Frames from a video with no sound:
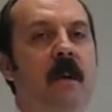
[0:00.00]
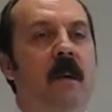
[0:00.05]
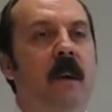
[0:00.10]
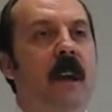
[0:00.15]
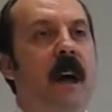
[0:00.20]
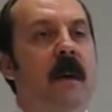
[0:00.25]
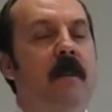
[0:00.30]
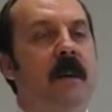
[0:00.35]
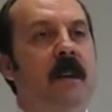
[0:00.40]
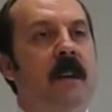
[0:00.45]

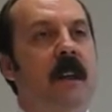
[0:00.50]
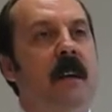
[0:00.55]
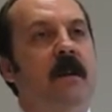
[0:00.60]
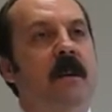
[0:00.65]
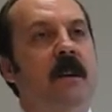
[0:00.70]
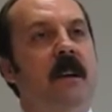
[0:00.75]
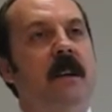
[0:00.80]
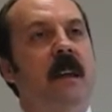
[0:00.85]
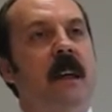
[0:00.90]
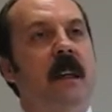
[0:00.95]
What happens now
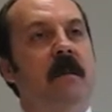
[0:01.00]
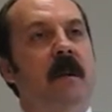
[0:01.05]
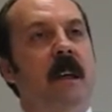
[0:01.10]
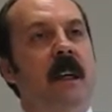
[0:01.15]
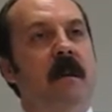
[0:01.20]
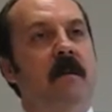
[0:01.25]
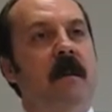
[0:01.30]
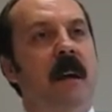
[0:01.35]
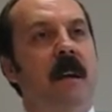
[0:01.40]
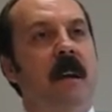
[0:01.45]
is you send them an
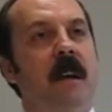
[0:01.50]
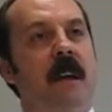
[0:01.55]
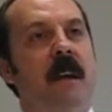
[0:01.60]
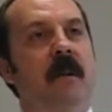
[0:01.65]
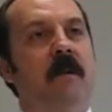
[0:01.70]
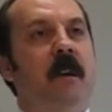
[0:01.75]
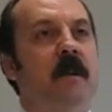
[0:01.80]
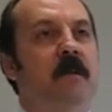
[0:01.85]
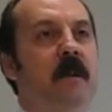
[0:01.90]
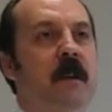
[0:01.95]
email and you
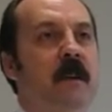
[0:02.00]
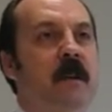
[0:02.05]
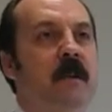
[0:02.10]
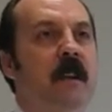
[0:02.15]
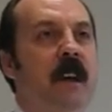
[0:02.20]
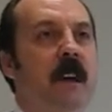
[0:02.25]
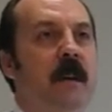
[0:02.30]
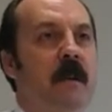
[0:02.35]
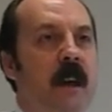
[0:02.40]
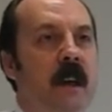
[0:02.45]
get a response
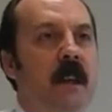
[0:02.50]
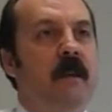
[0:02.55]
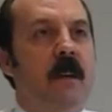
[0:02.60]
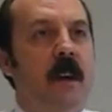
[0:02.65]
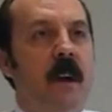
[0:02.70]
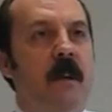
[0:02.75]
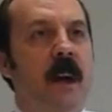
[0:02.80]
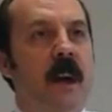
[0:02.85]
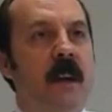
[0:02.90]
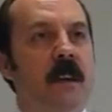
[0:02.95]
straight away and you've
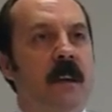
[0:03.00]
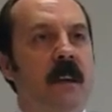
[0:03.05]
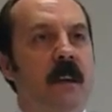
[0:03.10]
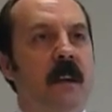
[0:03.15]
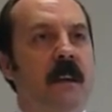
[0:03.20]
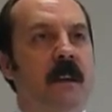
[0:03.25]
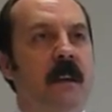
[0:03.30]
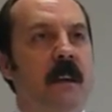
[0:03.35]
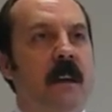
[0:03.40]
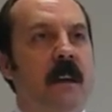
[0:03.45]
got to action it.